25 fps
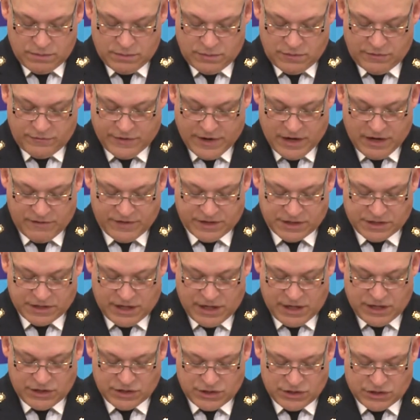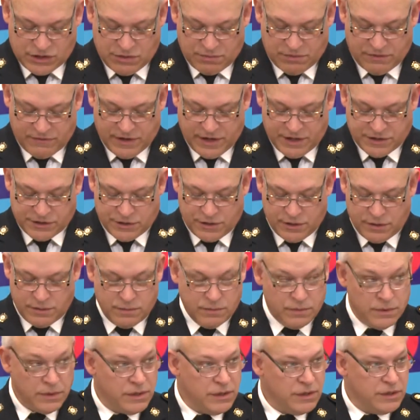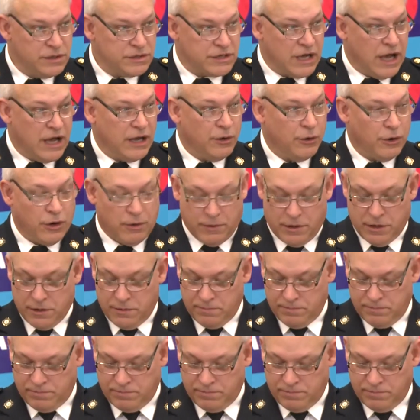Fire Investigation Supervisor, Sky Lorimer.